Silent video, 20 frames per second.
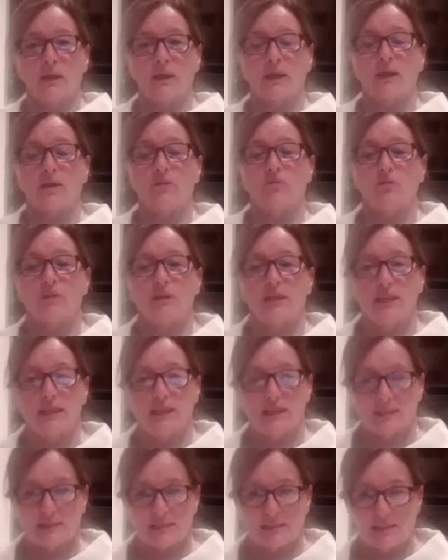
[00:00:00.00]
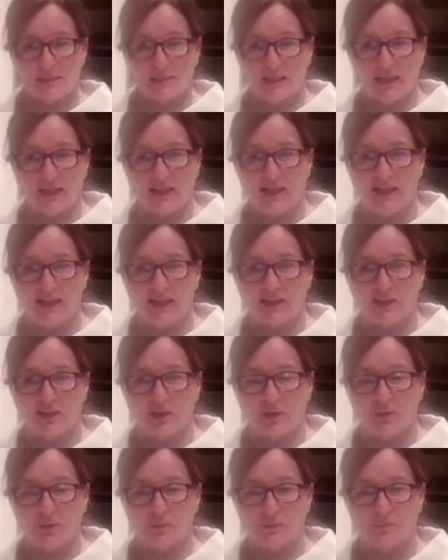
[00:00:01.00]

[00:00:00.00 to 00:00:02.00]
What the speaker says: and release and let go.